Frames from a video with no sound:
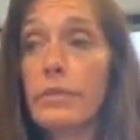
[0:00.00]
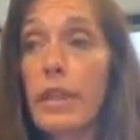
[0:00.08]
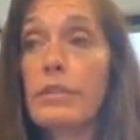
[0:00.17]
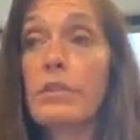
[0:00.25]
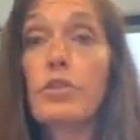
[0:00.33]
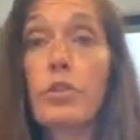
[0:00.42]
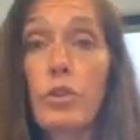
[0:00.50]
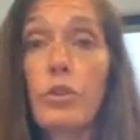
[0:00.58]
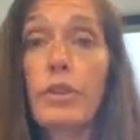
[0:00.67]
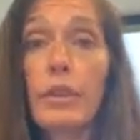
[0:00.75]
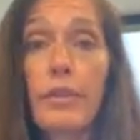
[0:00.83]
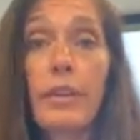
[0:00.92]
lessons
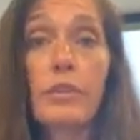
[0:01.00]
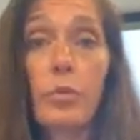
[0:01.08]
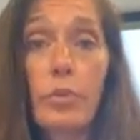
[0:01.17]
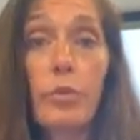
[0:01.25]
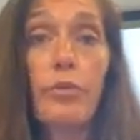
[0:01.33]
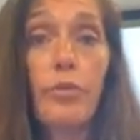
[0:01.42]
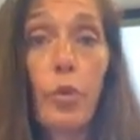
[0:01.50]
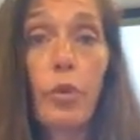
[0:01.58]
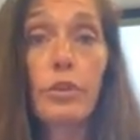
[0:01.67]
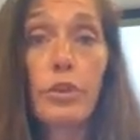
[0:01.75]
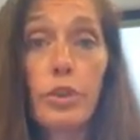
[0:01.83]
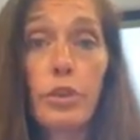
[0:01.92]
learned and things that we move
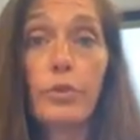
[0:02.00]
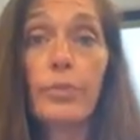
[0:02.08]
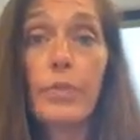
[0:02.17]
forward to do.